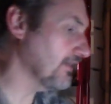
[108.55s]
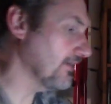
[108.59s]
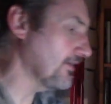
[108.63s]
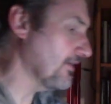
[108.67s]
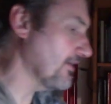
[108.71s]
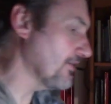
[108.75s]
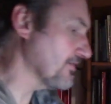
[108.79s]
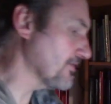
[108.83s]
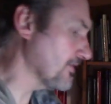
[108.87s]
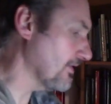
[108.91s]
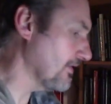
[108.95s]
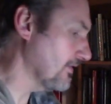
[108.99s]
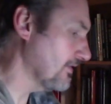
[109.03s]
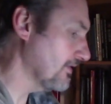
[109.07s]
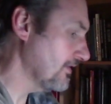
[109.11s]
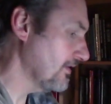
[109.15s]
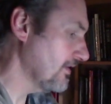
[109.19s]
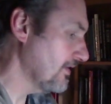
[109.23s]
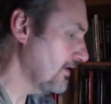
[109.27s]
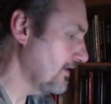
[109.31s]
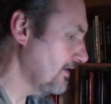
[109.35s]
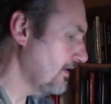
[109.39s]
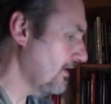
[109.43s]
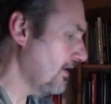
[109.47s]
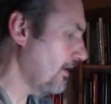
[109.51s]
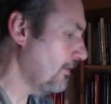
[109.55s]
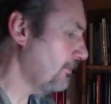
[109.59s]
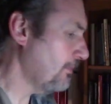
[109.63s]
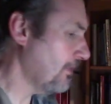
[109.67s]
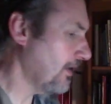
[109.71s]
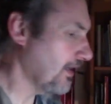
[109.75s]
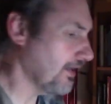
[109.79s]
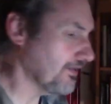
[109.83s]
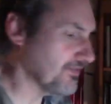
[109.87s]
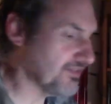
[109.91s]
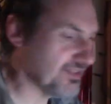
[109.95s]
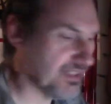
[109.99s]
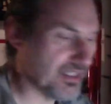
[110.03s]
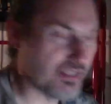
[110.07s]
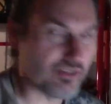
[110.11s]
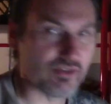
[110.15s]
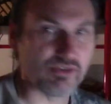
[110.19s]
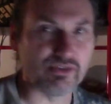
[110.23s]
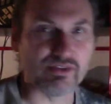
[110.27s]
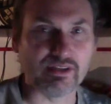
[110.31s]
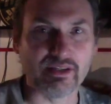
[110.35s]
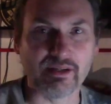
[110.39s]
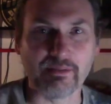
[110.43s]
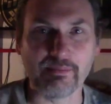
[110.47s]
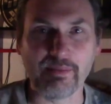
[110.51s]
There's a pair of scissors
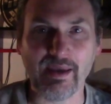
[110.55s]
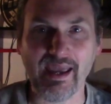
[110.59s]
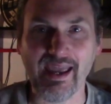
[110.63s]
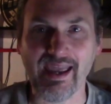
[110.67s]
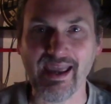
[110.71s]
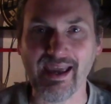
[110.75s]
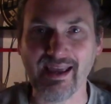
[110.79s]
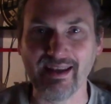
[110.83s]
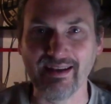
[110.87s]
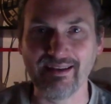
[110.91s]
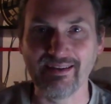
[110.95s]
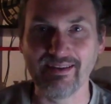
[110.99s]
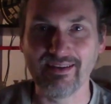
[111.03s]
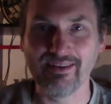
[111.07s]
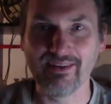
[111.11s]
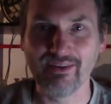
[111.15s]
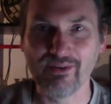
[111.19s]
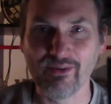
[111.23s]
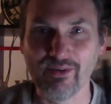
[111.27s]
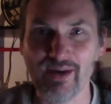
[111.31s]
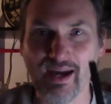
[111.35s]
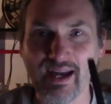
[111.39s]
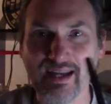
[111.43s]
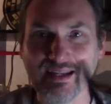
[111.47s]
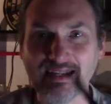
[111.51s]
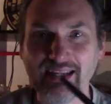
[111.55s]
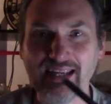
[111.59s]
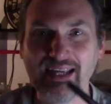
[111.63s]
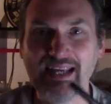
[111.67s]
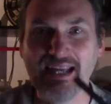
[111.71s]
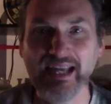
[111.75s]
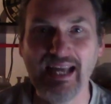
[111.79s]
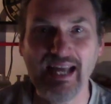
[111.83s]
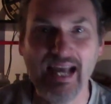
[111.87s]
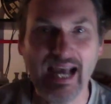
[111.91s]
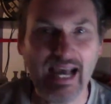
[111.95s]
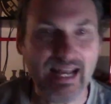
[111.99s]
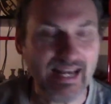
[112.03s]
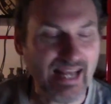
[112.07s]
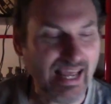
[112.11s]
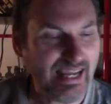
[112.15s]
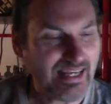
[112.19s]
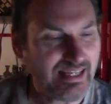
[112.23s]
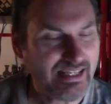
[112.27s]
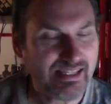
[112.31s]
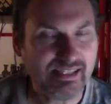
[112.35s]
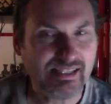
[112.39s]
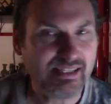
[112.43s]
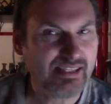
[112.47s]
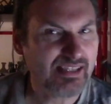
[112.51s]
and a pen, right? And I
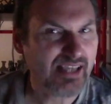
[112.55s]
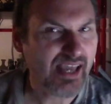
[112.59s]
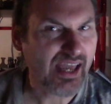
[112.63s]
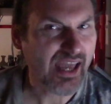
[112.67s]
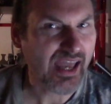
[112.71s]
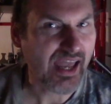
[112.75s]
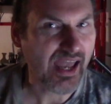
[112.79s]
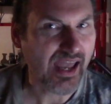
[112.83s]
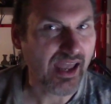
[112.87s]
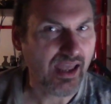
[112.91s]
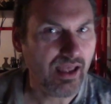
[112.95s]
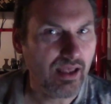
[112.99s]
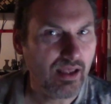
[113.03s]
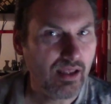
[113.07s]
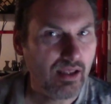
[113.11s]
can say